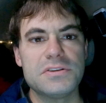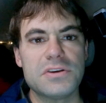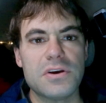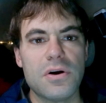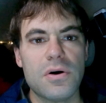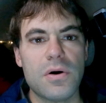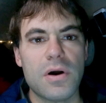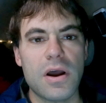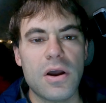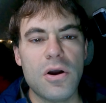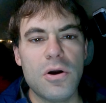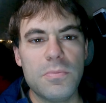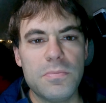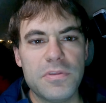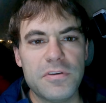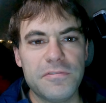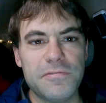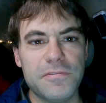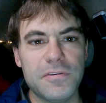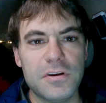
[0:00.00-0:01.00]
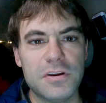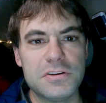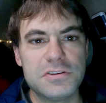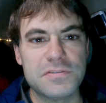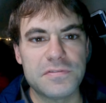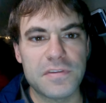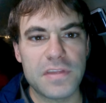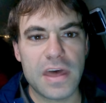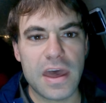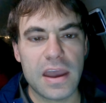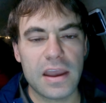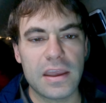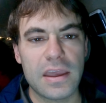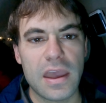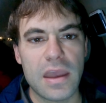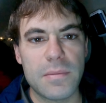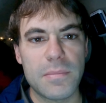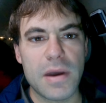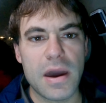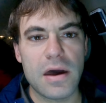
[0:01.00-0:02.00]
so I hope the footage for that
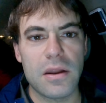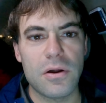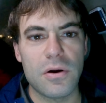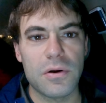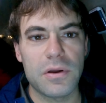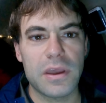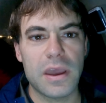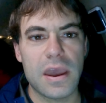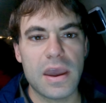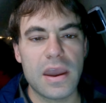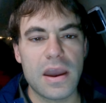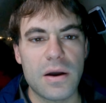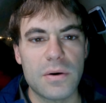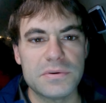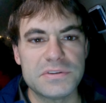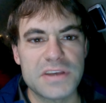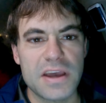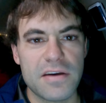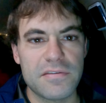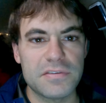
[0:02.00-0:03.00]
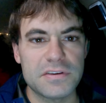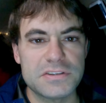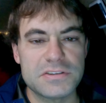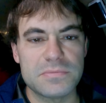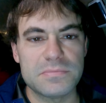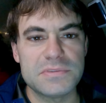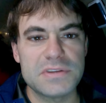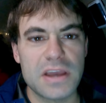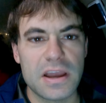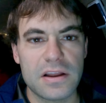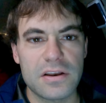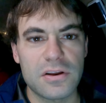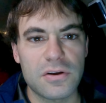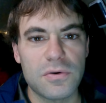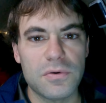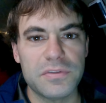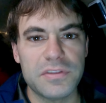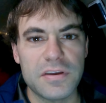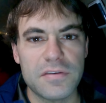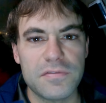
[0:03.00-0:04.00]
came out okay. I was having some
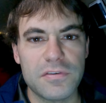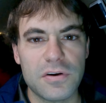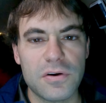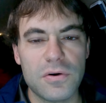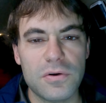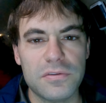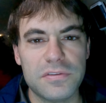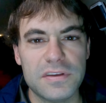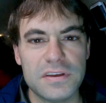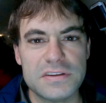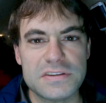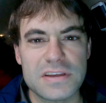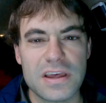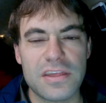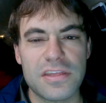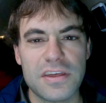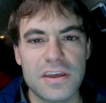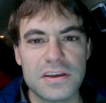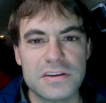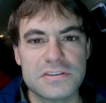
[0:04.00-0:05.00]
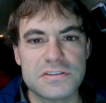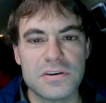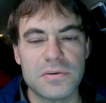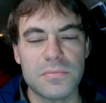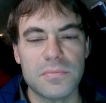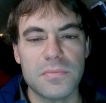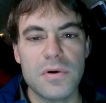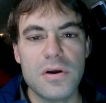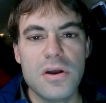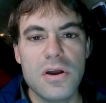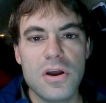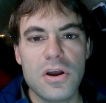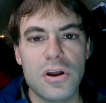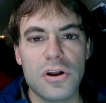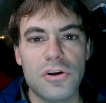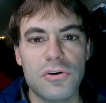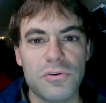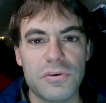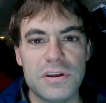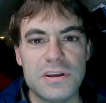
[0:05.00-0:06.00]
technical difficulties. I think some
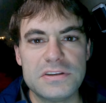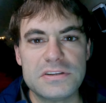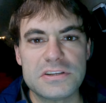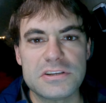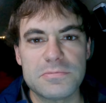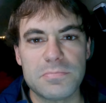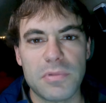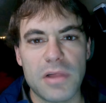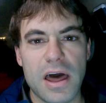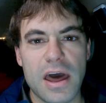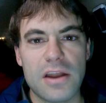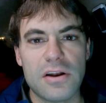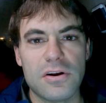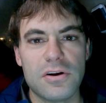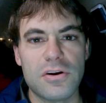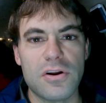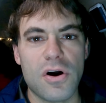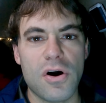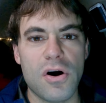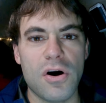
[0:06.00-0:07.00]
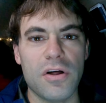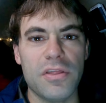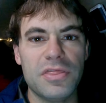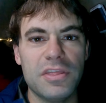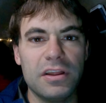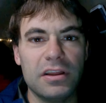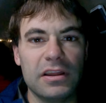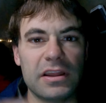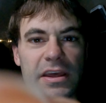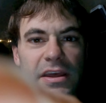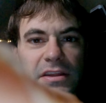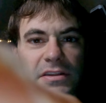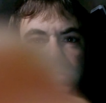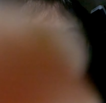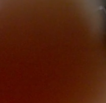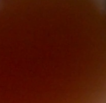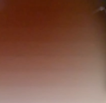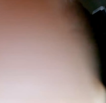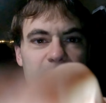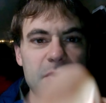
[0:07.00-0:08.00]
grease splattered on the
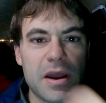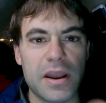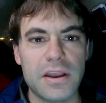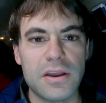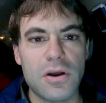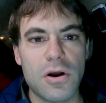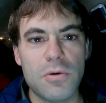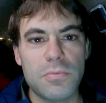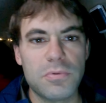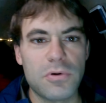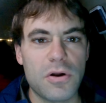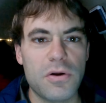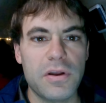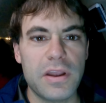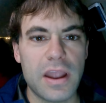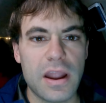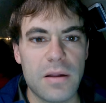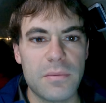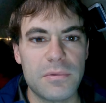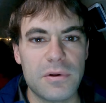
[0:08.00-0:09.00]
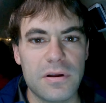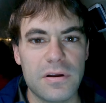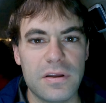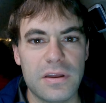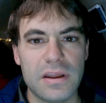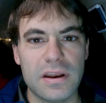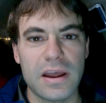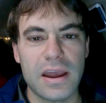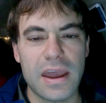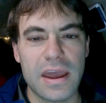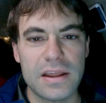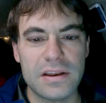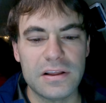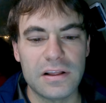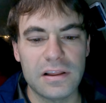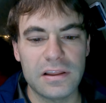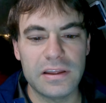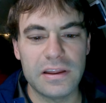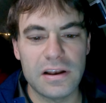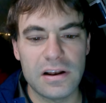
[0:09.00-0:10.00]
lens of my GoPro camera and I had to
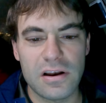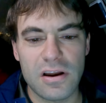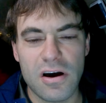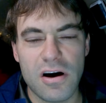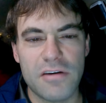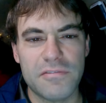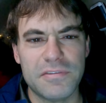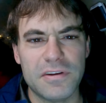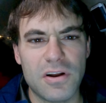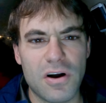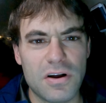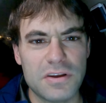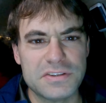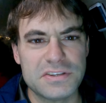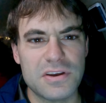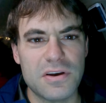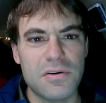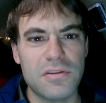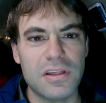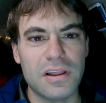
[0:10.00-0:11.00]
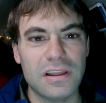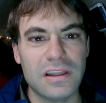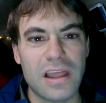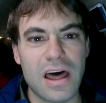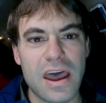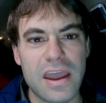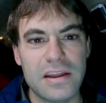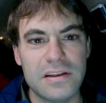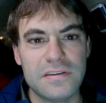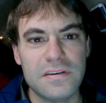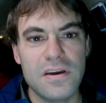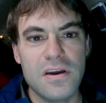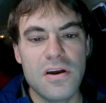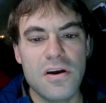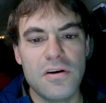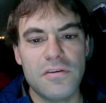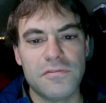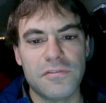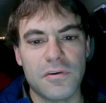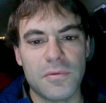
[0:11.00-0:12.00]
clean it off. And also the light
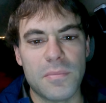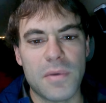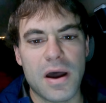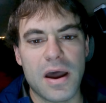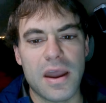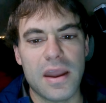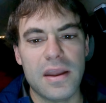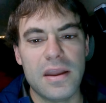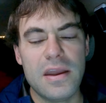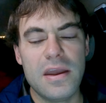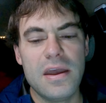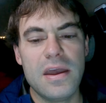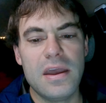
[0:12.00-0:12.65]
for my